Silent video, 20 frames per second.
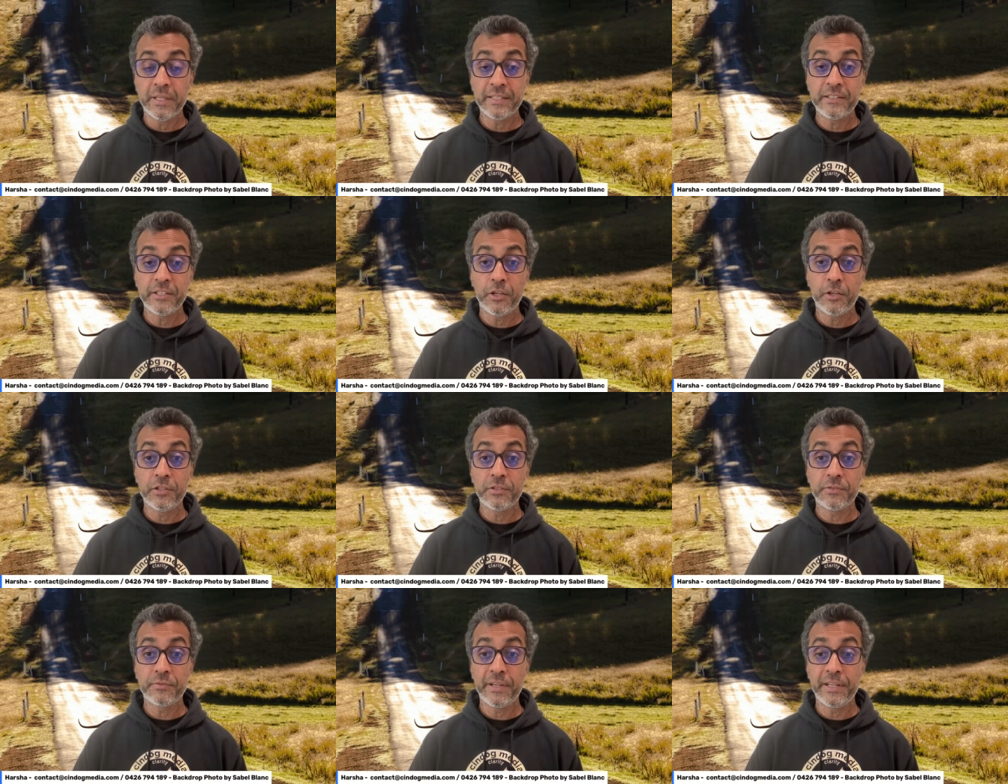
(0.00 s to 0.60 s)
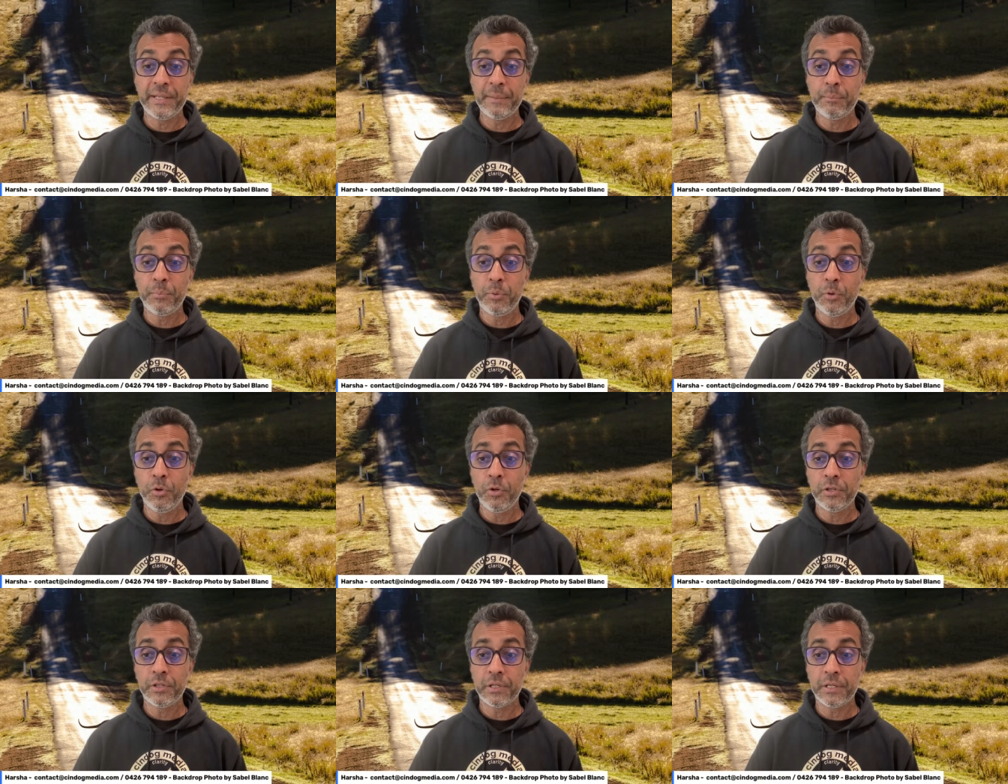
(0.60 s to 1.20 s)
SEO is very
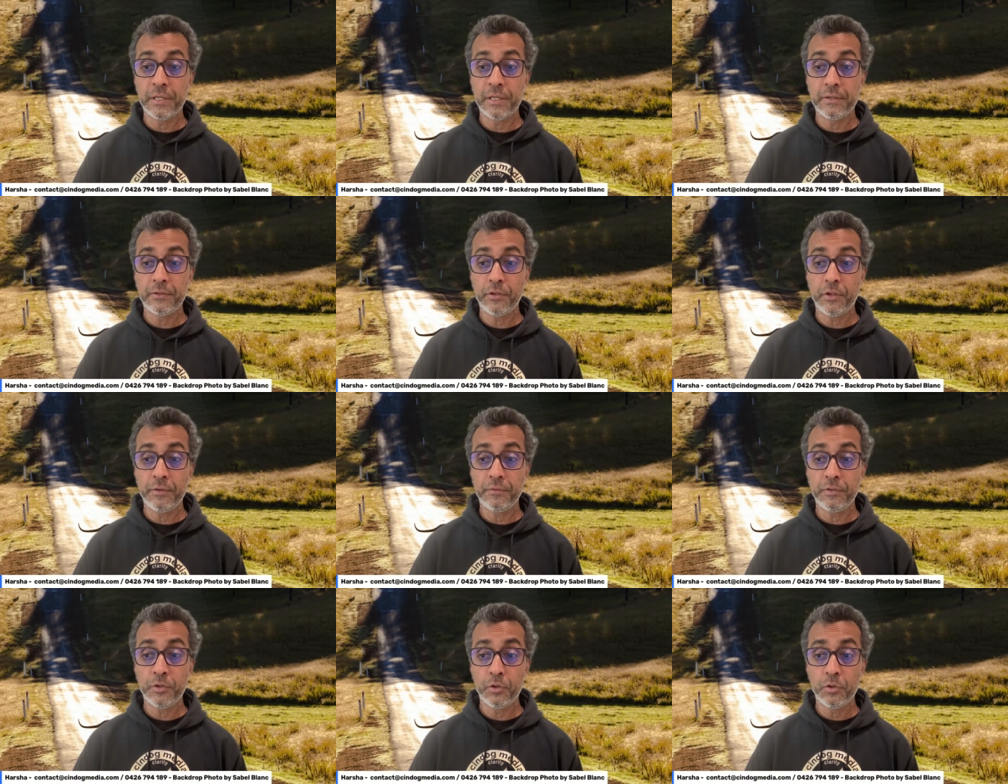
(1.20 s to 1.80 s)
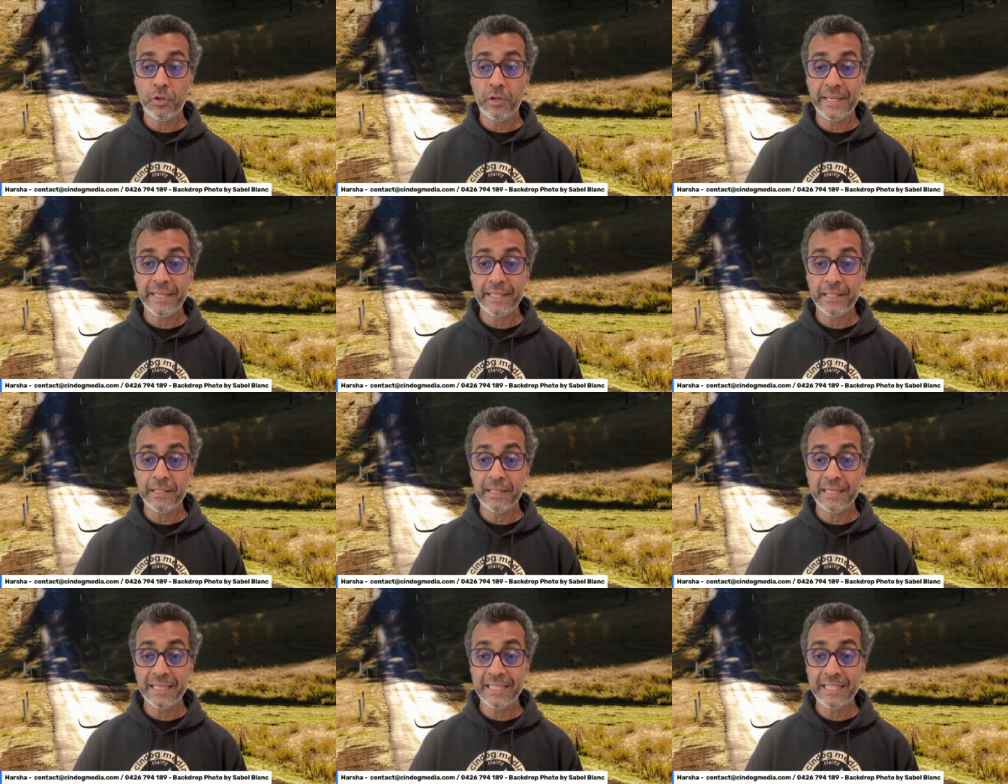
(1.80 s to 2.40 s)
important. So if you're not
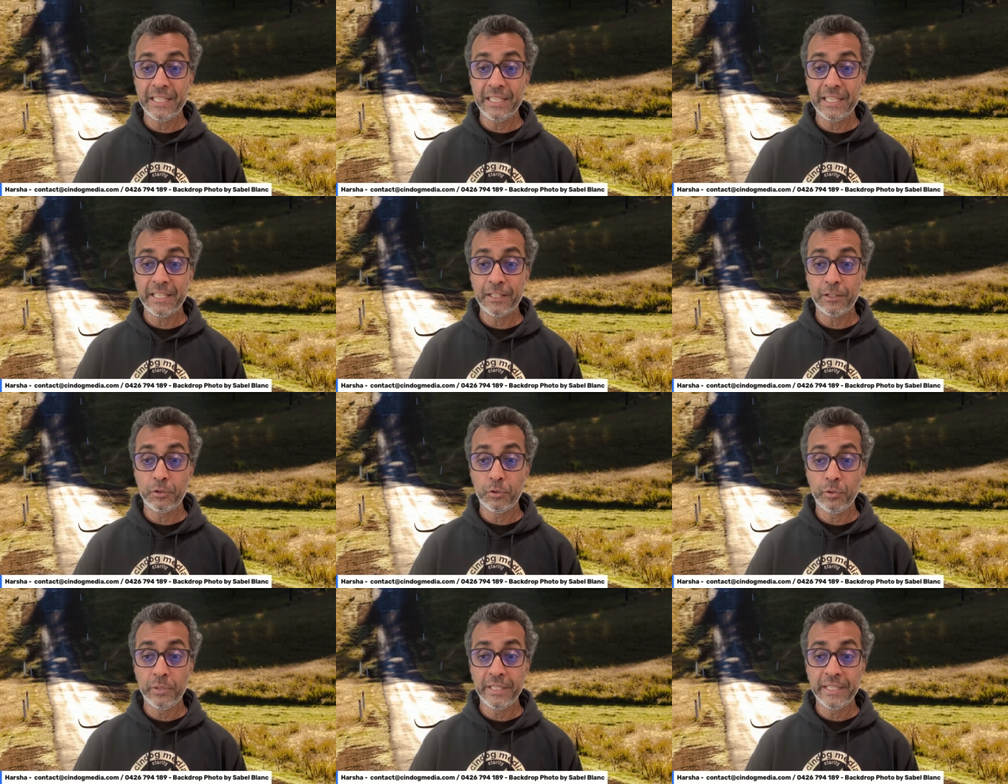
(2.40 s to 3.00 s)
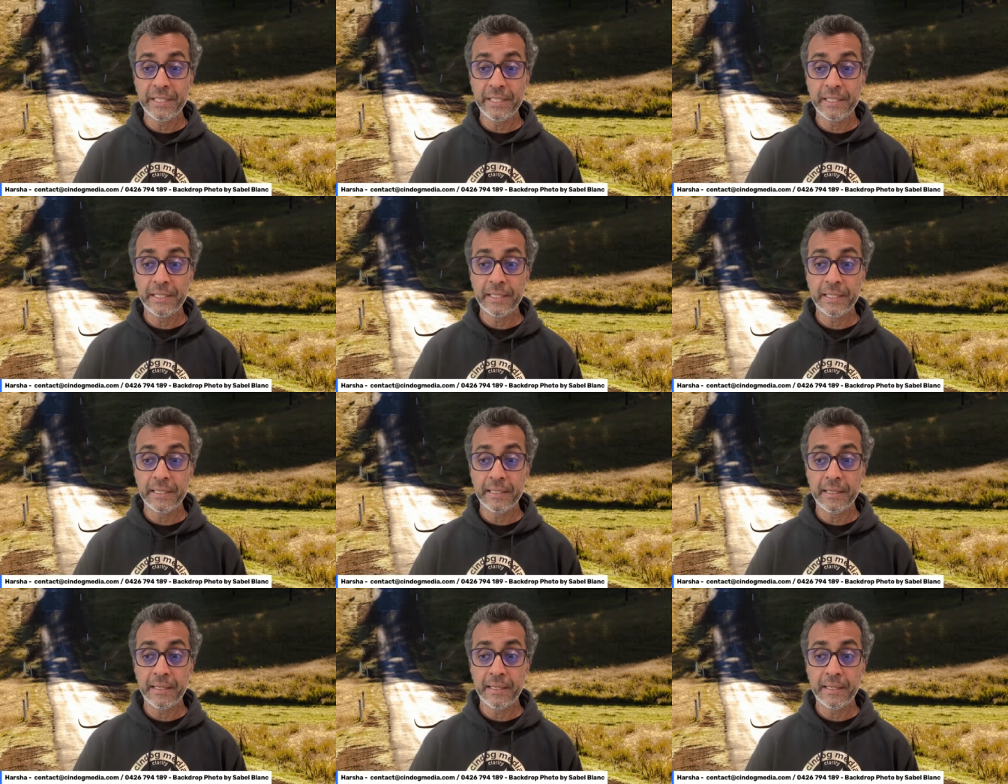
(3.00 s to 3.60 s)
including
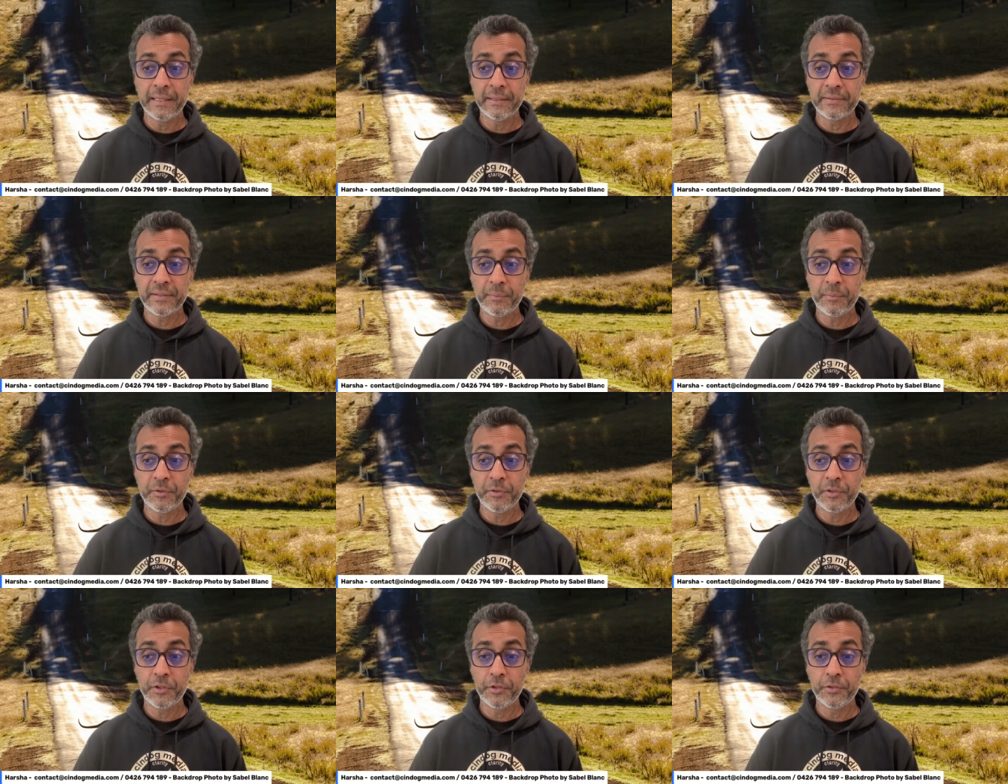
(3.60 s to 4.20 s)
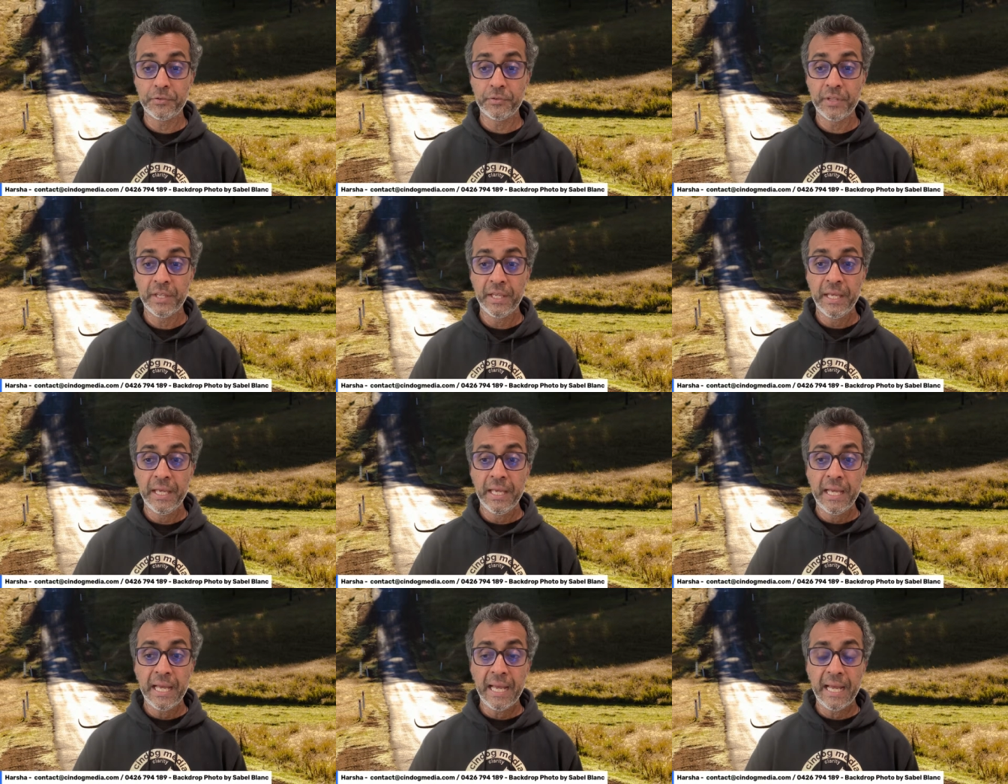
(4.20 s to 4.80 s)
some of those
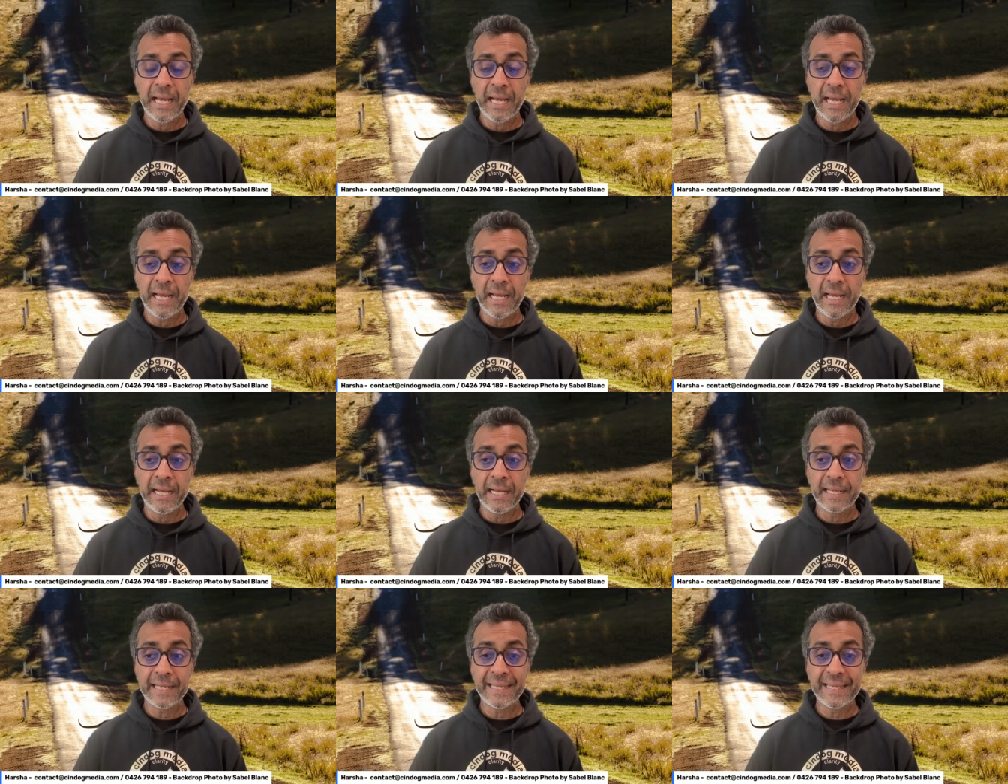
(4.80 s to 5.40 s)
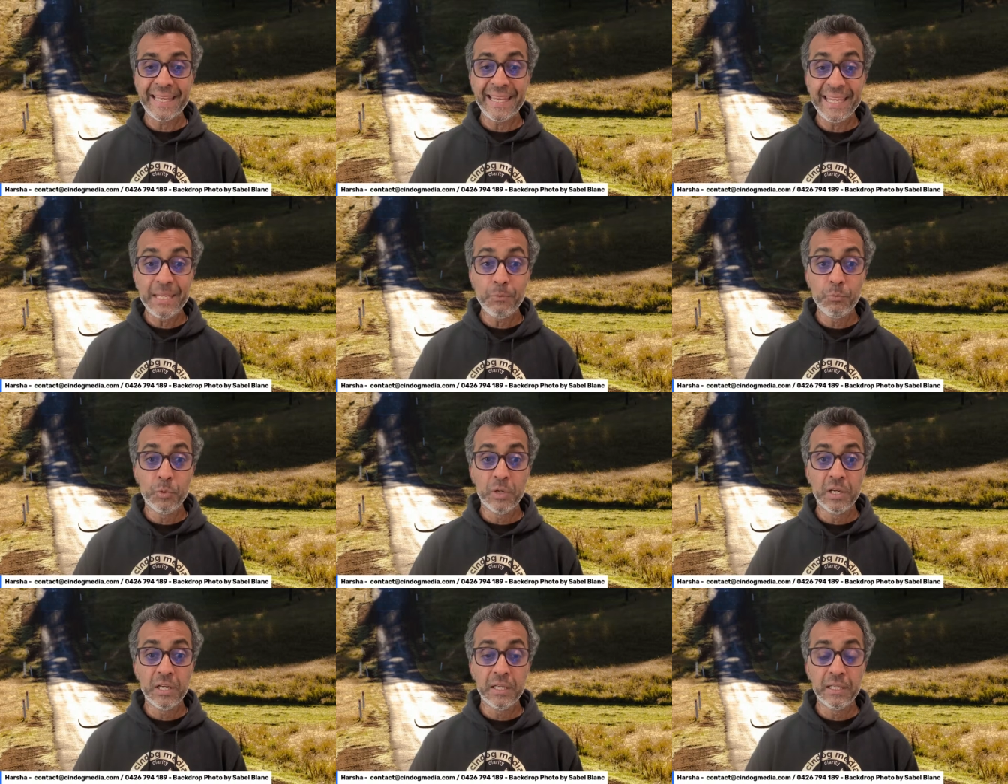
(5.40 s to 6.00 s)

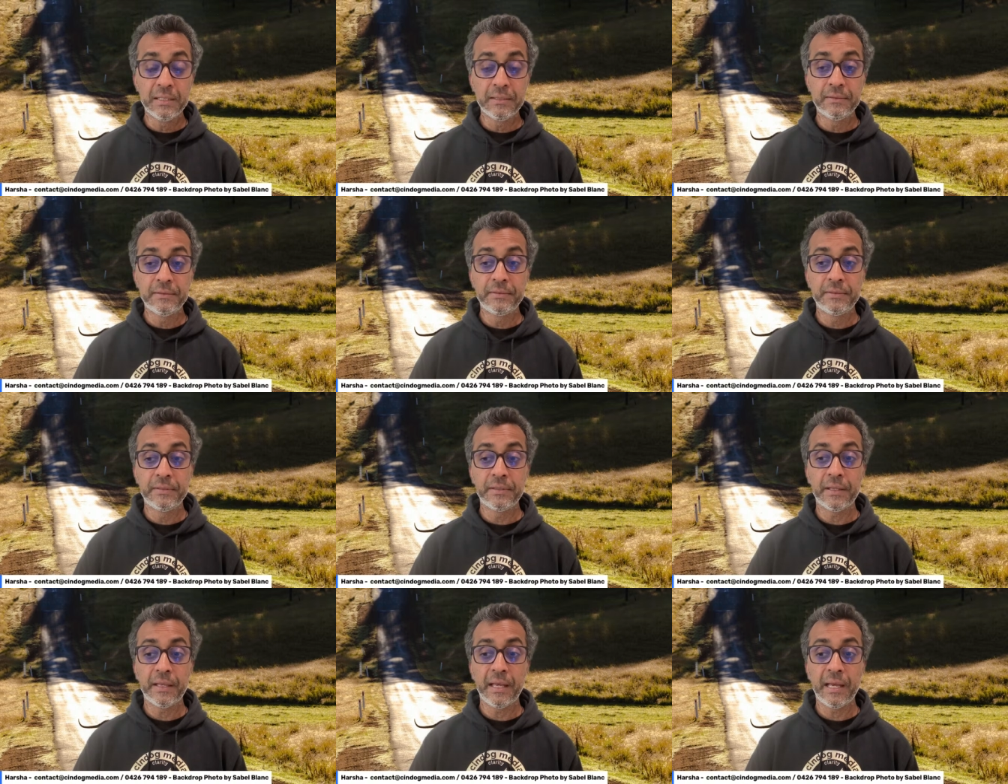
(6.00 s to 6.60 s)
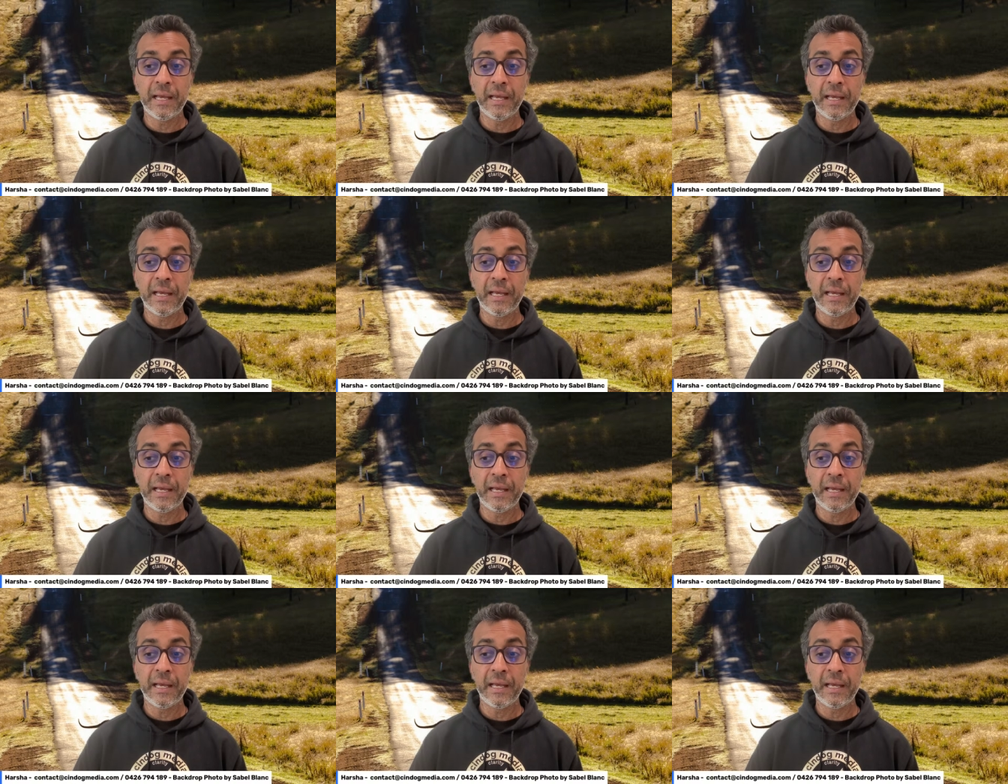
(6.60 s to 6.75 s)
keywords